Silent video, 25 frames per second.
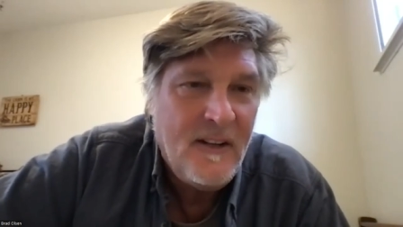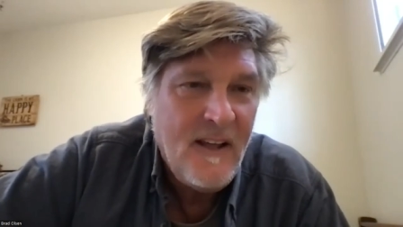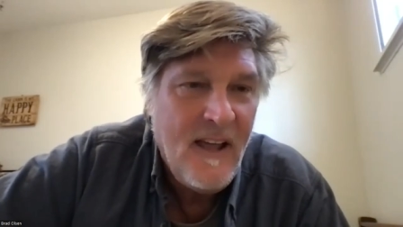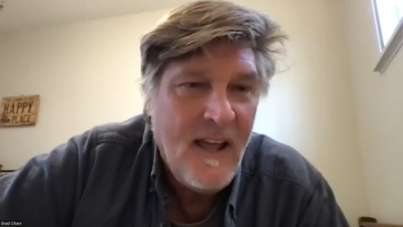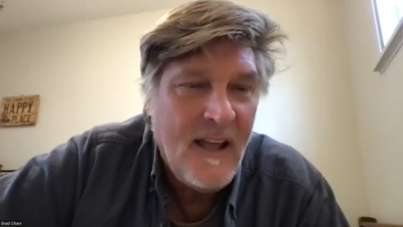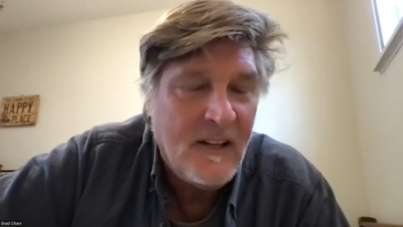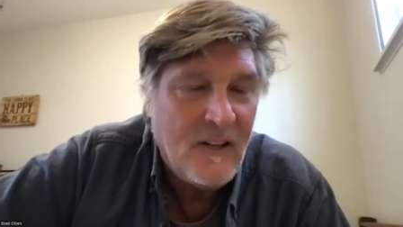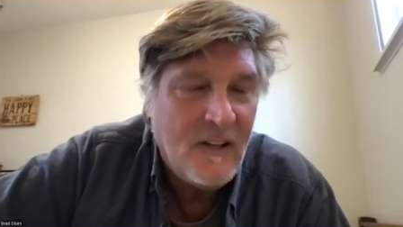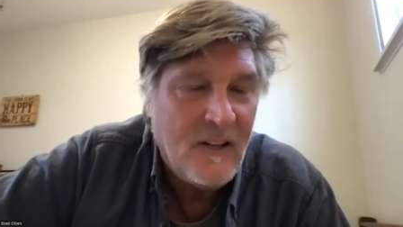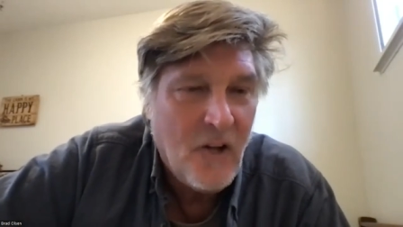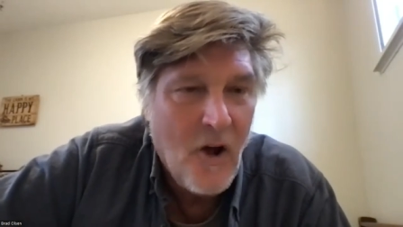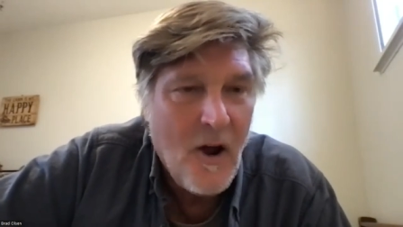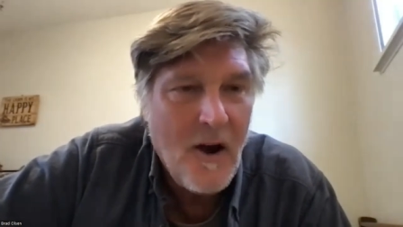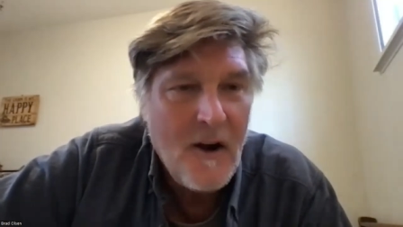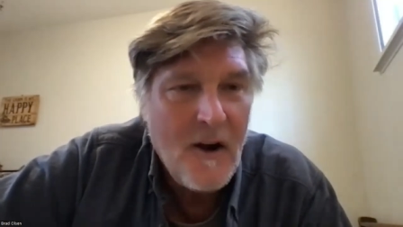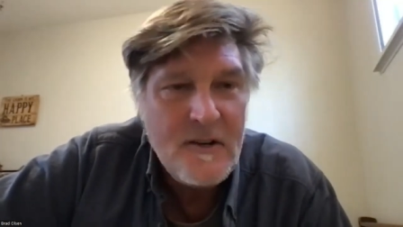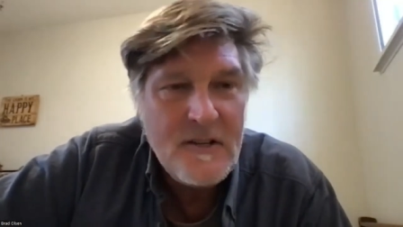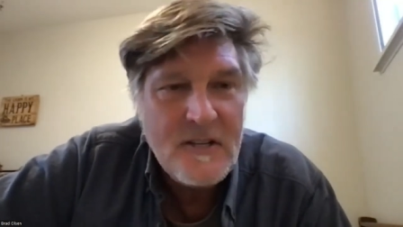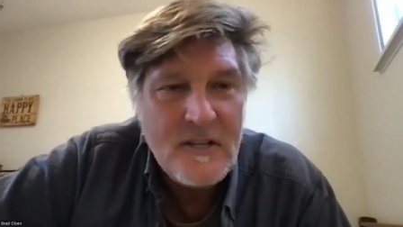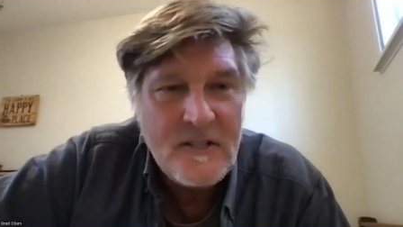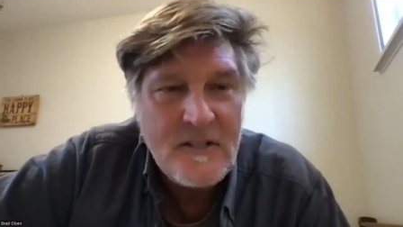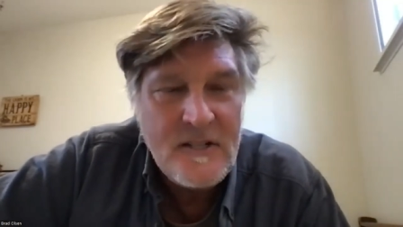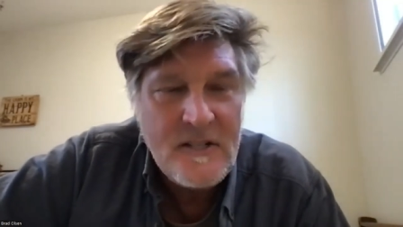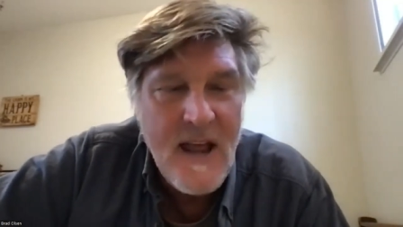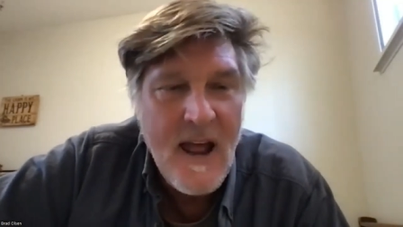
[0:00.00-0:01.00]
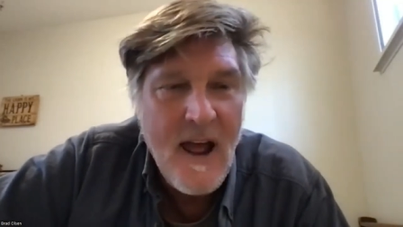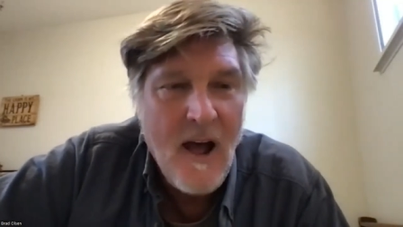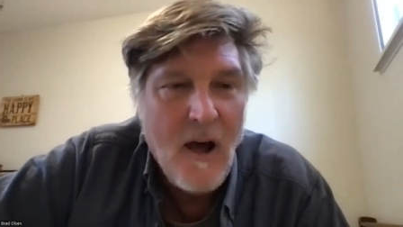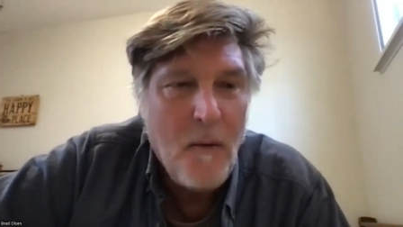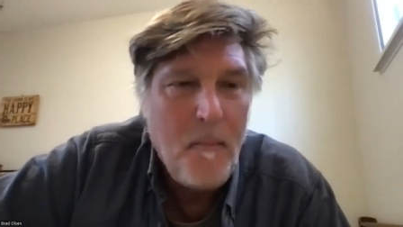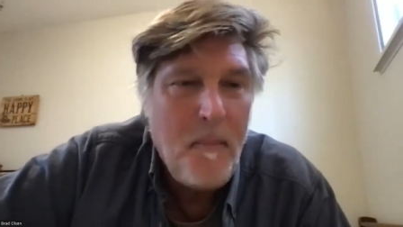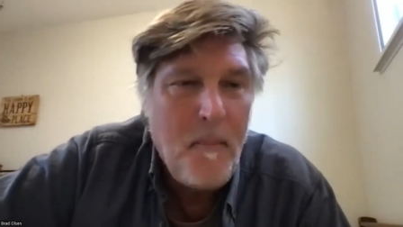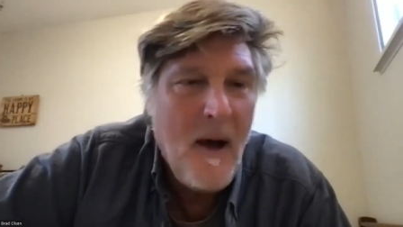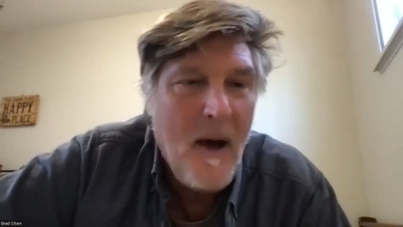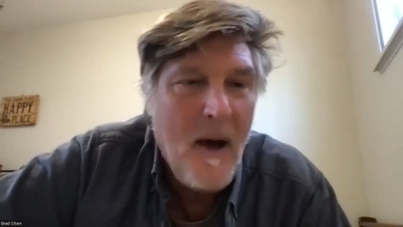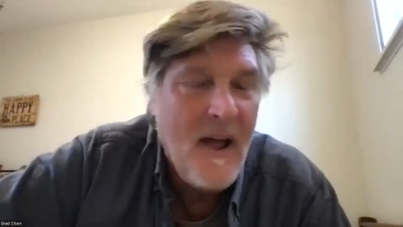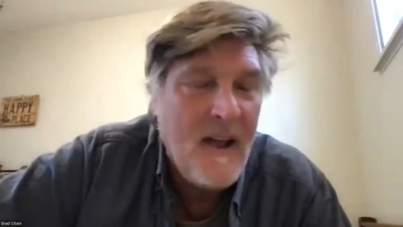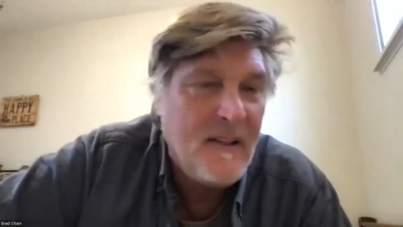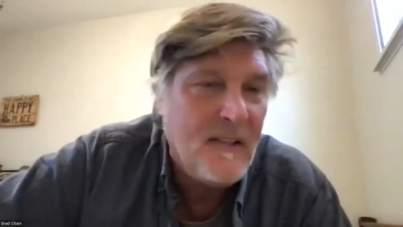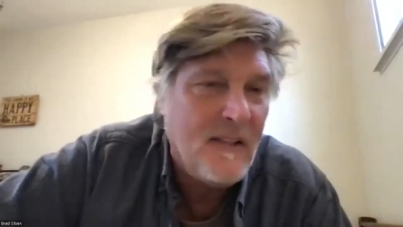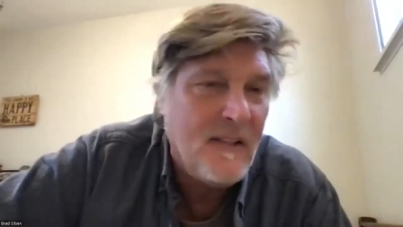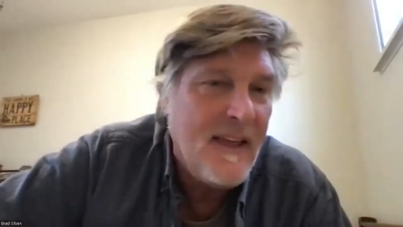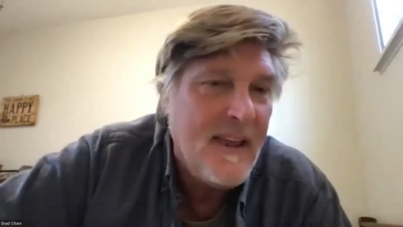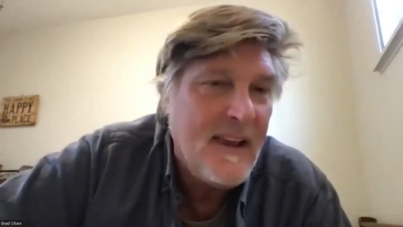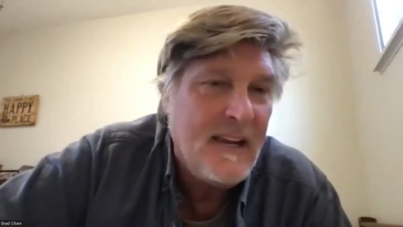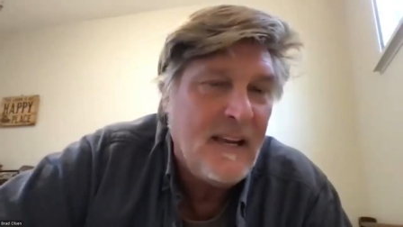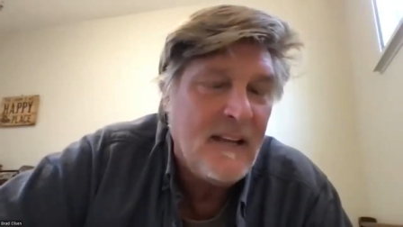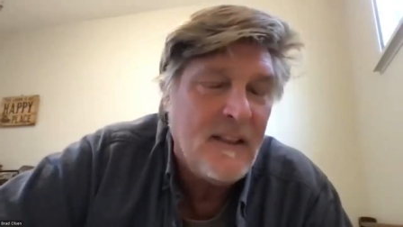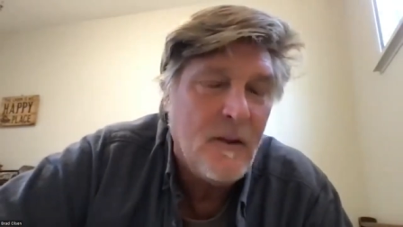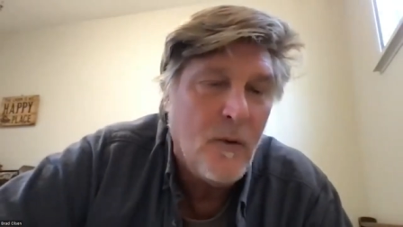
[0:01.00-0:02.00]
and largest alpine
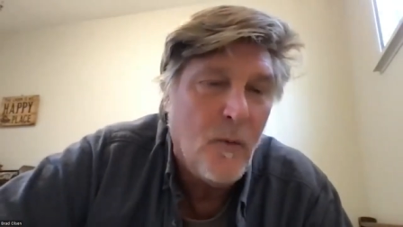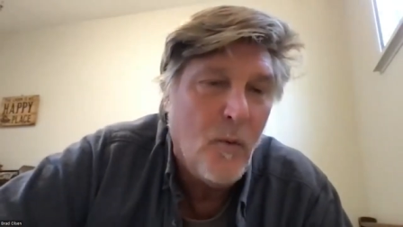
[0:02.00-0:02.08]
lake in the